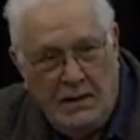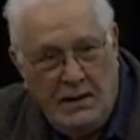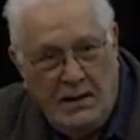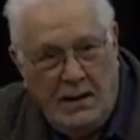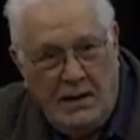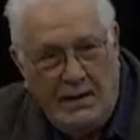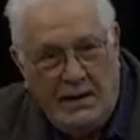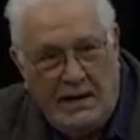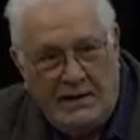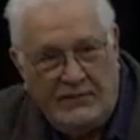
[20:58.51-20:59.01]

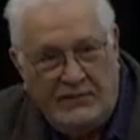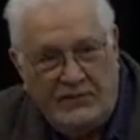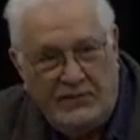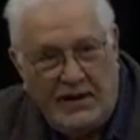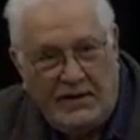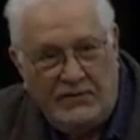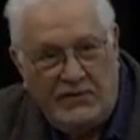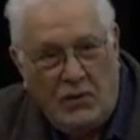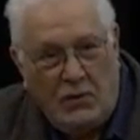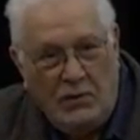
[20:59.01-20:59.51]
And
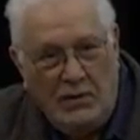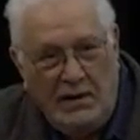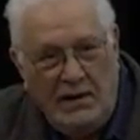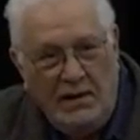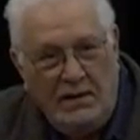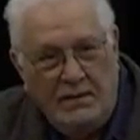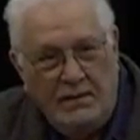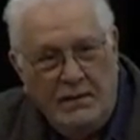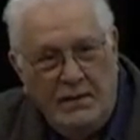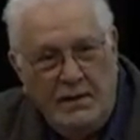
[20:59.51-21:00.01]
that's only
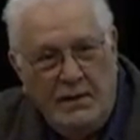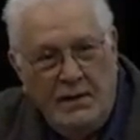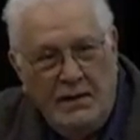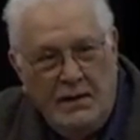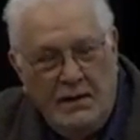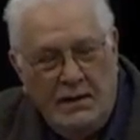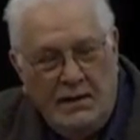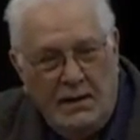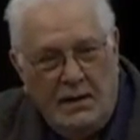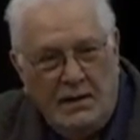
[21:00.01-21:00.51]

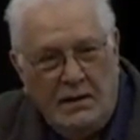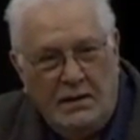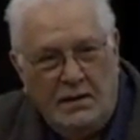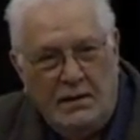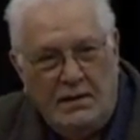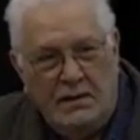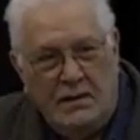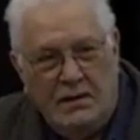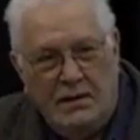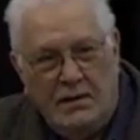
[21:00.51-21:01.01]

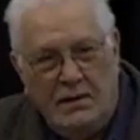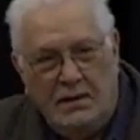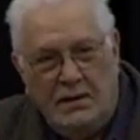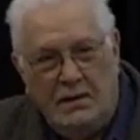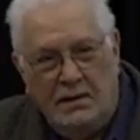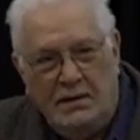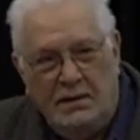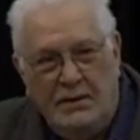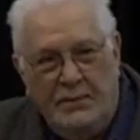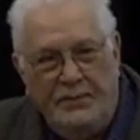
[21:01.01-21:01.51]
a
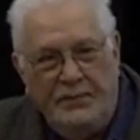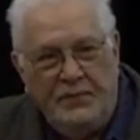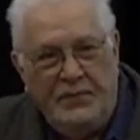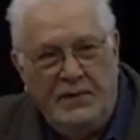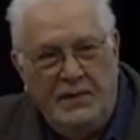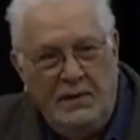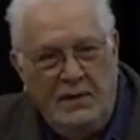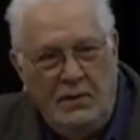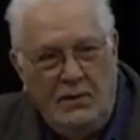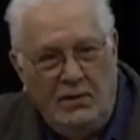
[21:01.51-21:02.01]

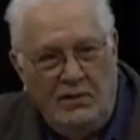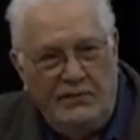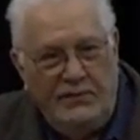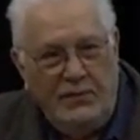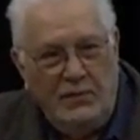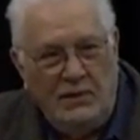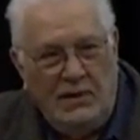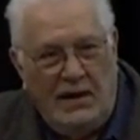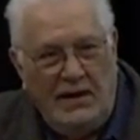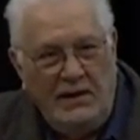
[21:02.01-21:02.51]

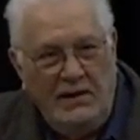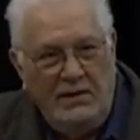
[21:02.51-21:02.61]
few light